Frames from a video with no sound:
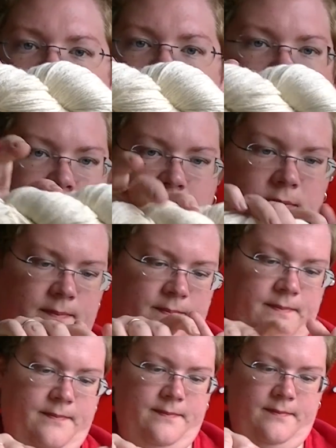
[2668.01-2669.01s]
tight
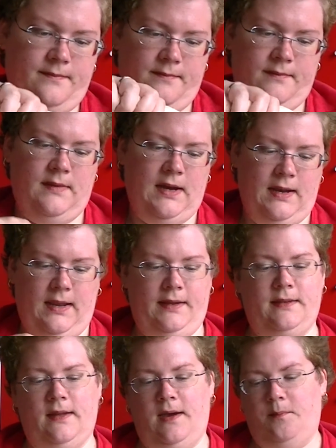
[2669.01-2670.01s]
I
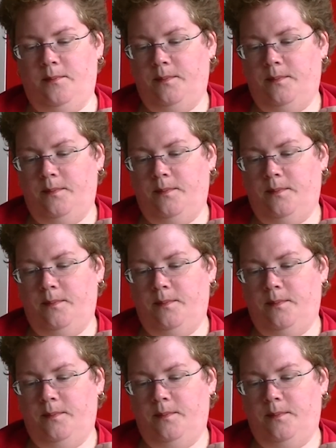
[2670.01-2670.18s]
like that